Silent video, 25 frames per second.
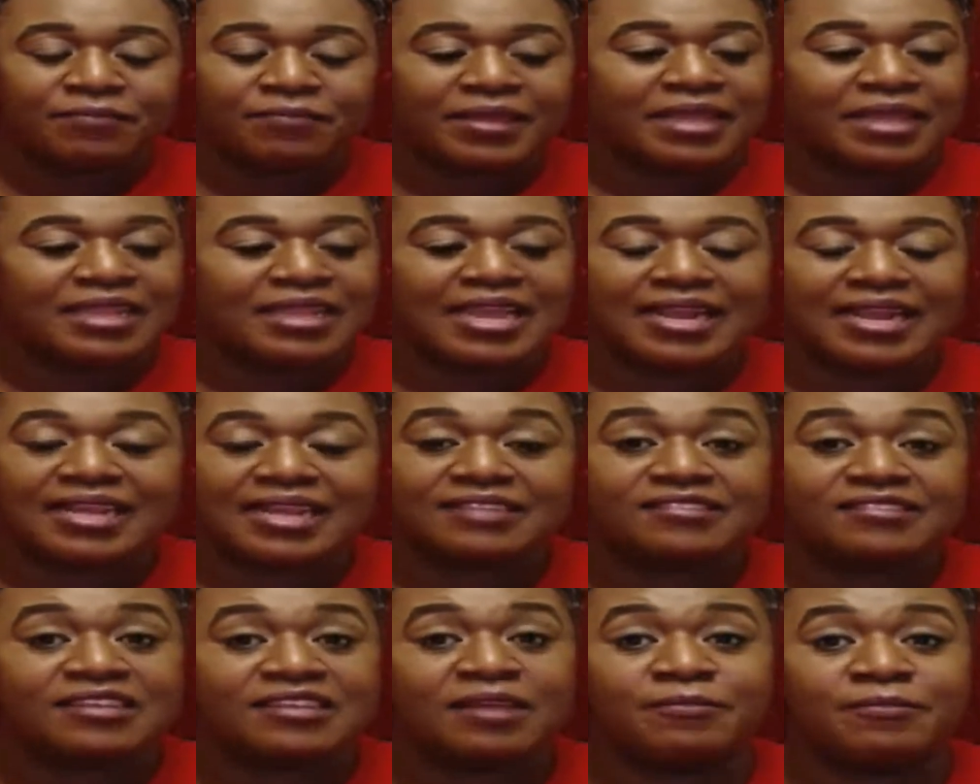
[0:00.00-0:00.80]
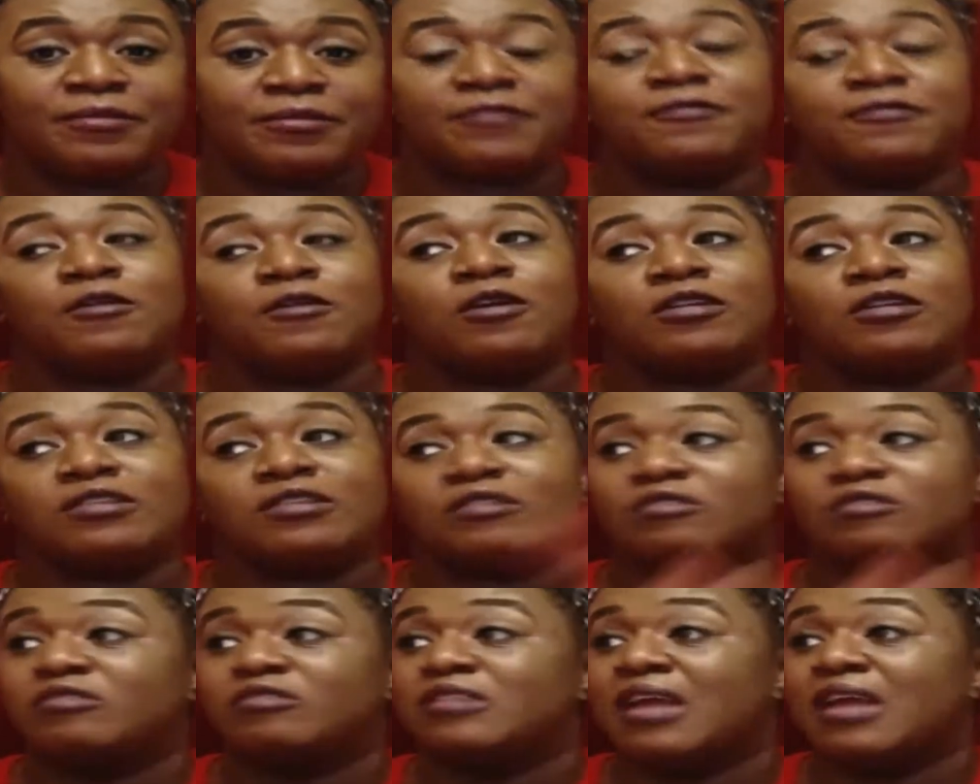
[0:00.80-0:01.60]
And like I said before,
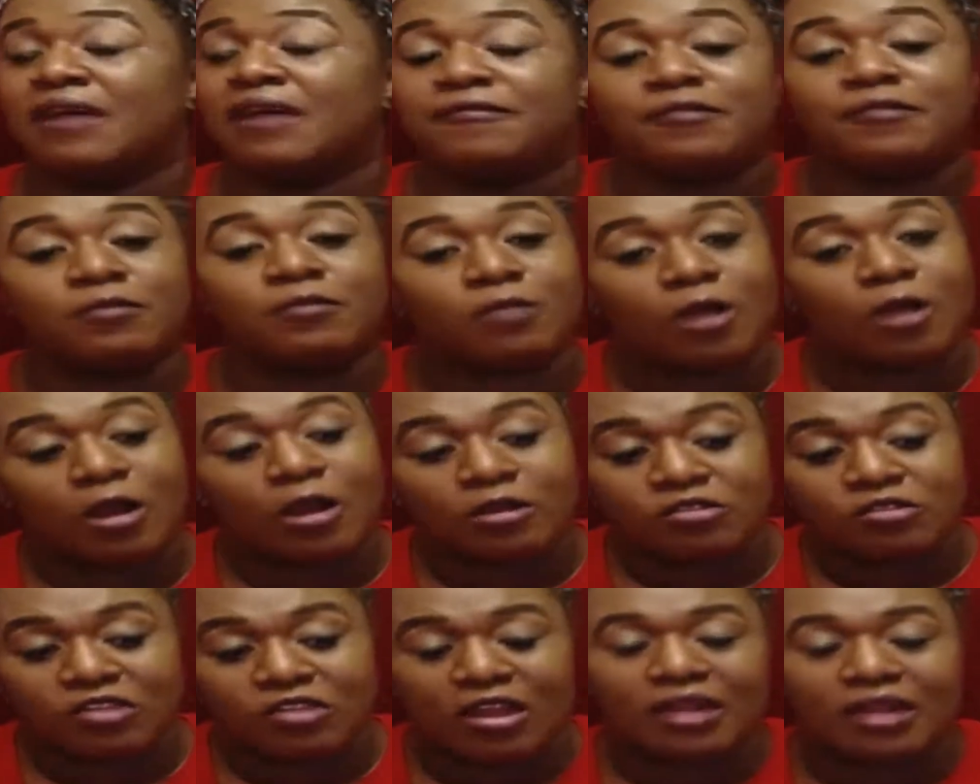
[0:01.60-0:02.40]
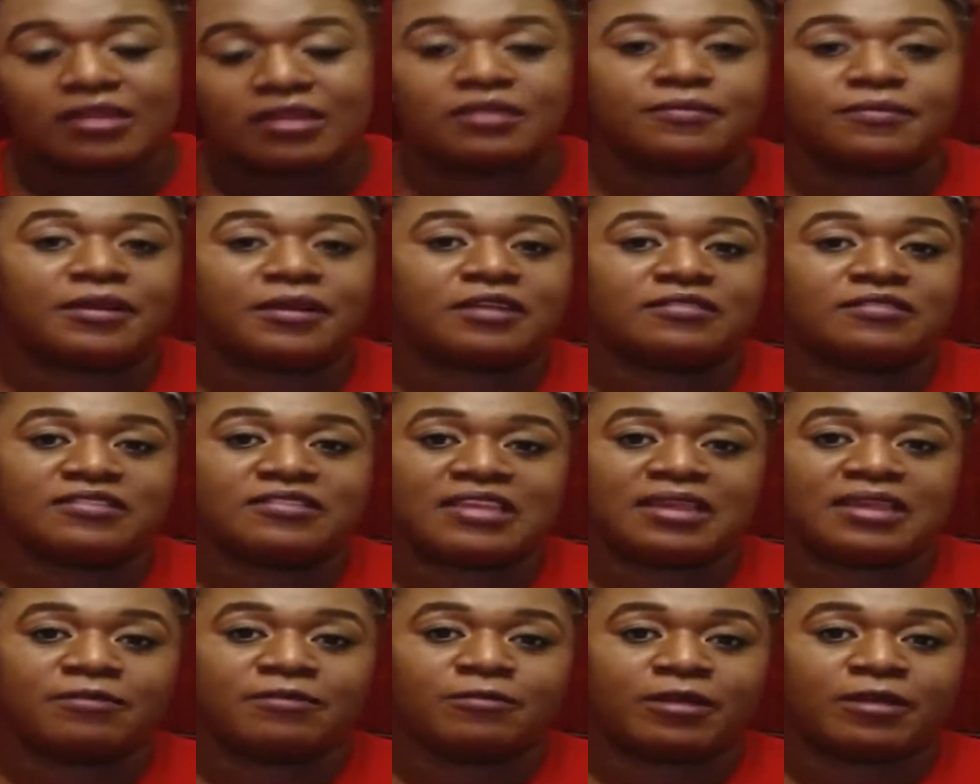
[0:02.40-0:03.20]
there's nothing wrong talking about
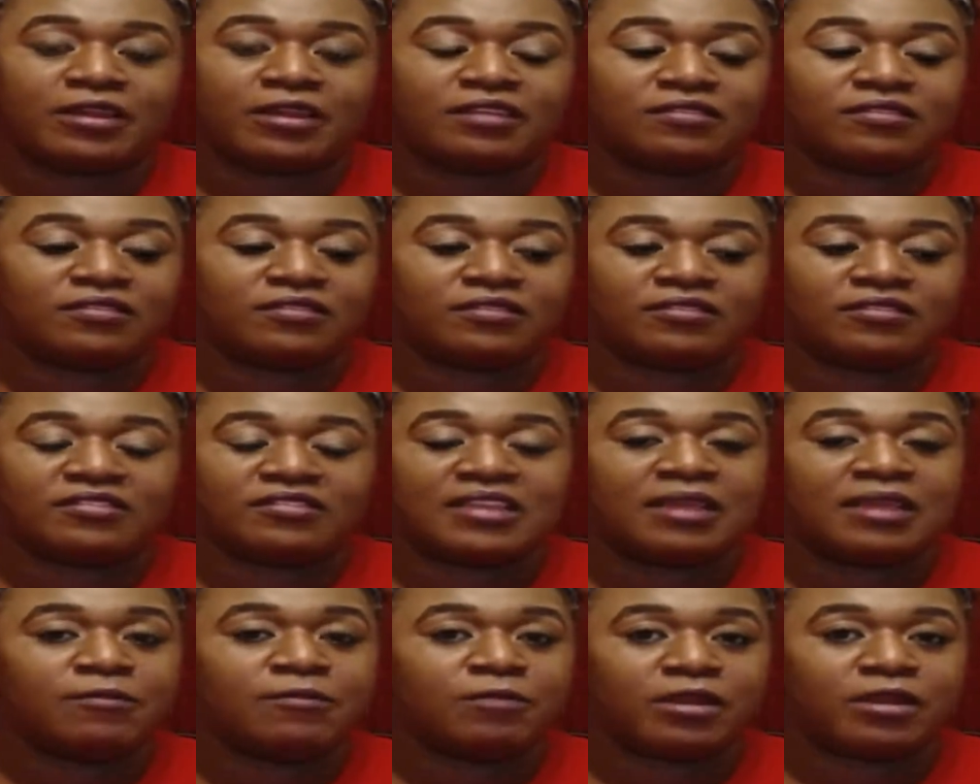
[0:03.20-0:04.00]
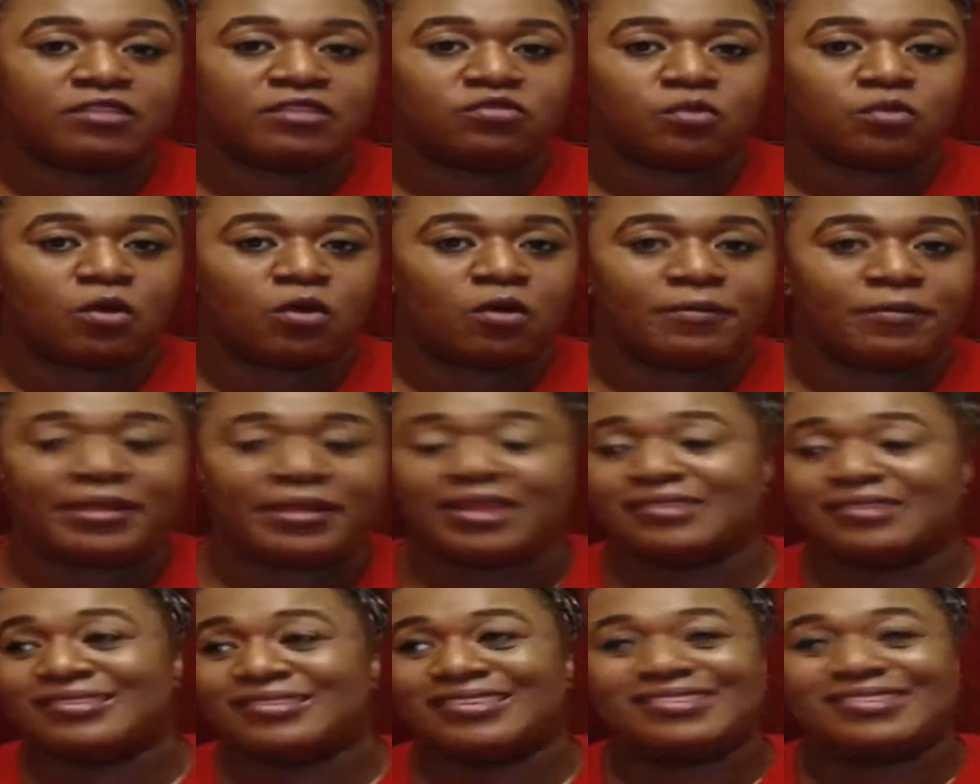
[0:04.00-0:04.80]
same race
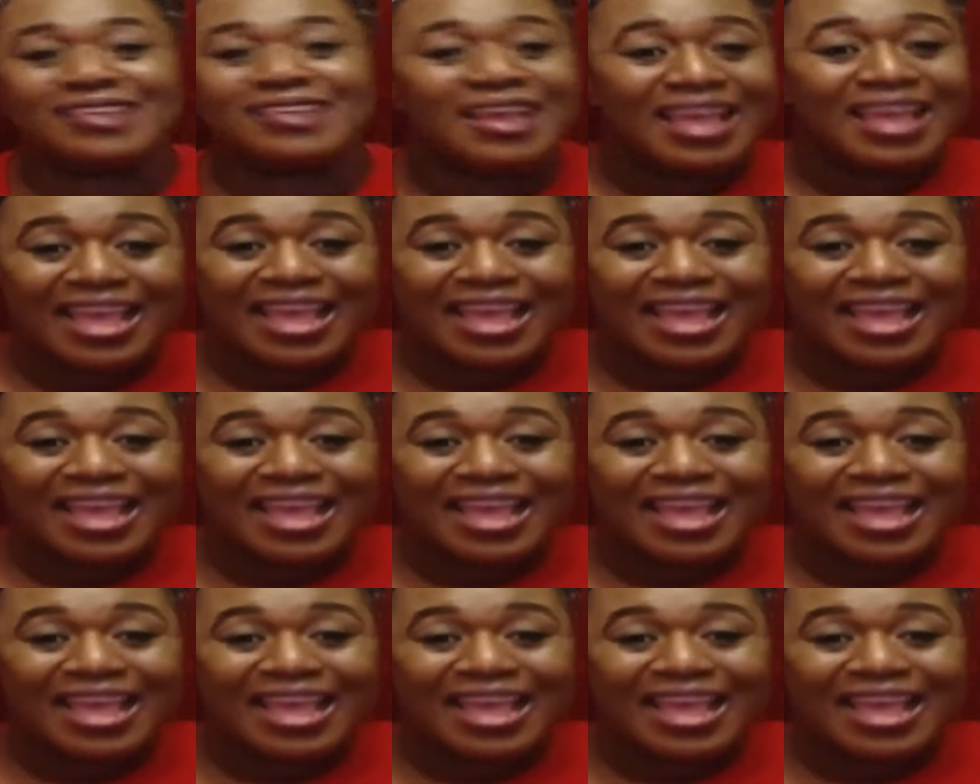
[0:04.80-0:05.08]
romances.